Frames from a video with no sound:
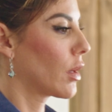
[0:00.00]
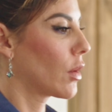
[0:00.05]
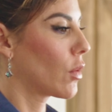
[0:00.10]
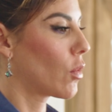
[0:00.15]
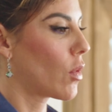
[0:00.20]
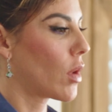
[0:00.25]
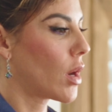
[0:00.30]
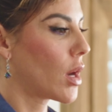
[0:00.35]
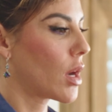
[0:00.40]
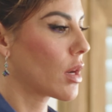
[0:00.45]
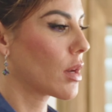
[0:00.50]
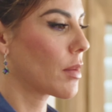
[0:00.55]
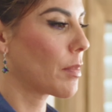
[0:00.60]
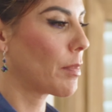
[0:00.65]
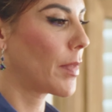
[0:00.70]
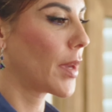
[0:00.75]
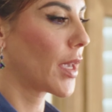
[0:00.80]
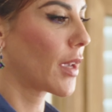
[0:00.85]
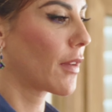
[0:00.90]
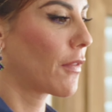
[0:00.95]
One
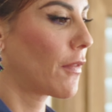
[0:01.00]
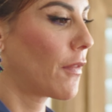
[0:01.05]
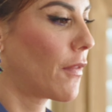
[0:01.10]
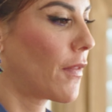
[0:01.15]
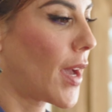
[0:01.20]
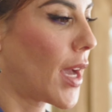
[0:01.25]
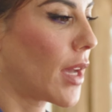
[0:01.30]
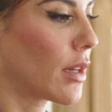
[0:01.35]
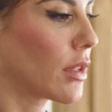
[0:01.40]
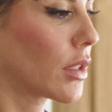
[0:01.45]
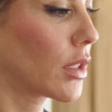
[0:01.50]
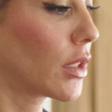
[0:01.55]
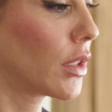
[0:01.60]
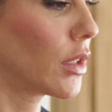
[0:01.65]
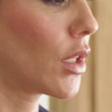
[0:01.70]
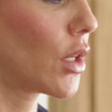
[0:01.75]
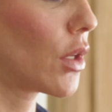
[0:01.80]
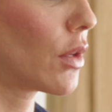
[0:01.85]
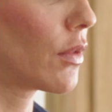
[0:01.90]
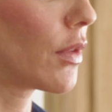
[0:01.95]
big fat
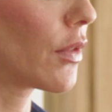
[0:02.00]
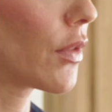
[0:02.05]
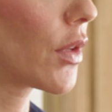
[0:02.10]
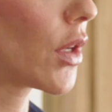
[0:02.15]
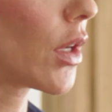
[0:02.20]
clove of